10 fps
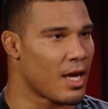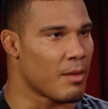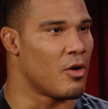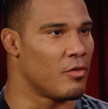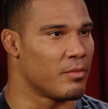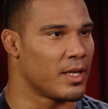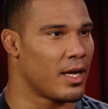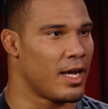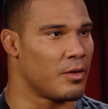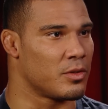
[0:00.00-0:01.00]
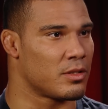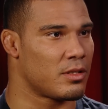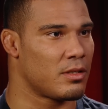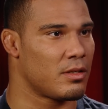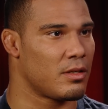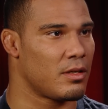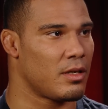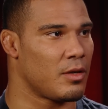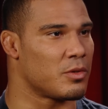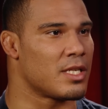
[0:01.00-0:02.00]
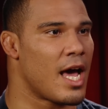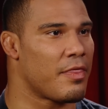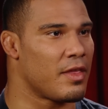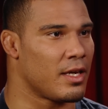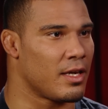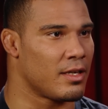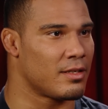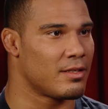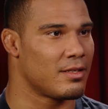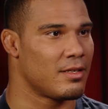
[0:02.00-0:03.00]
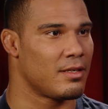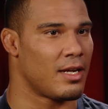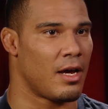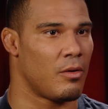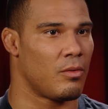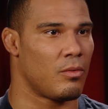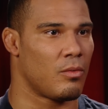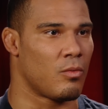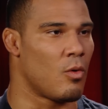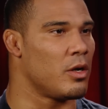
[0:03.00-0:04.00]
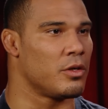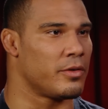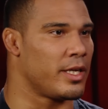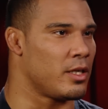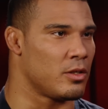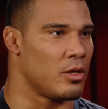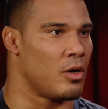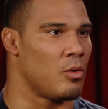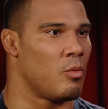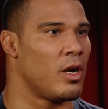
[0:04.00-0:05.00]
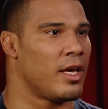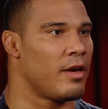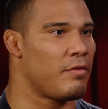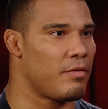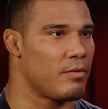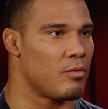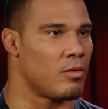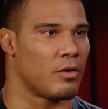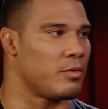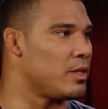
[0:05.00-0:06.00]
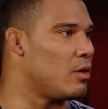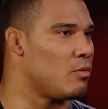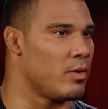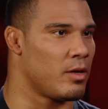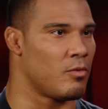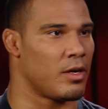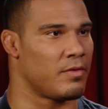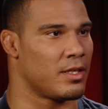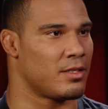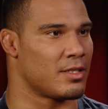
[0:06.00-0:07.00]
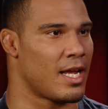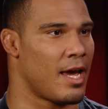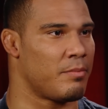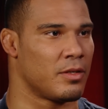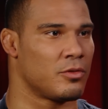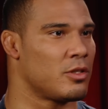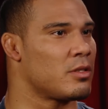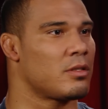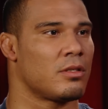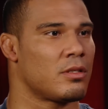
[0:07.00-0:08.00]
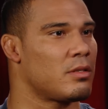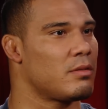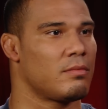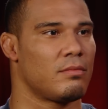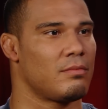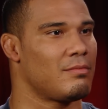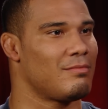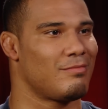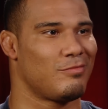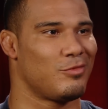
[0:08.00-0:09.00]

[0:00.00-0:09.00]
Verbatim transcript: came over me, and it was it was not thinking, not wondering, you know, what if, what if we don't win, what if this doesn't happen? It was just just, just